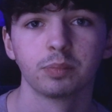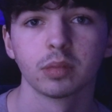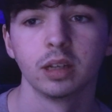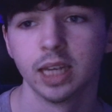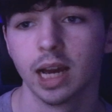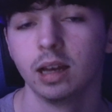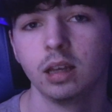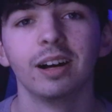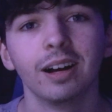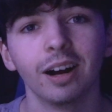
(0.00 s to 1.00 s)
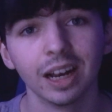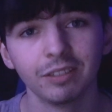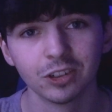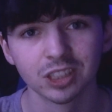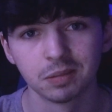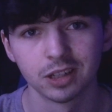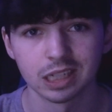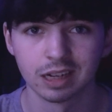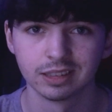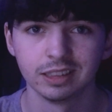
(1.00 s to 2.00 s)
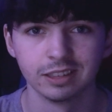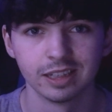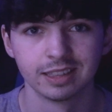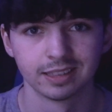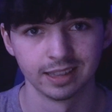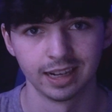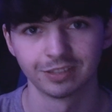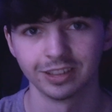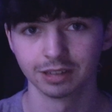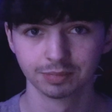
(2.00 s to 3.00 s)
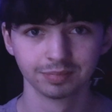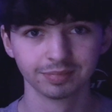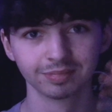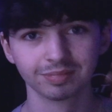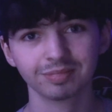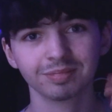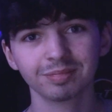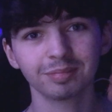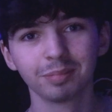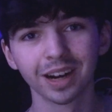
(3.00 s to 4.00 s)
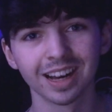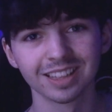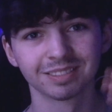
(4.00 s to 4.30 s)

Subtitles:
yeah. I love you all so much, and I'll see you guys in the next video. Bye guys!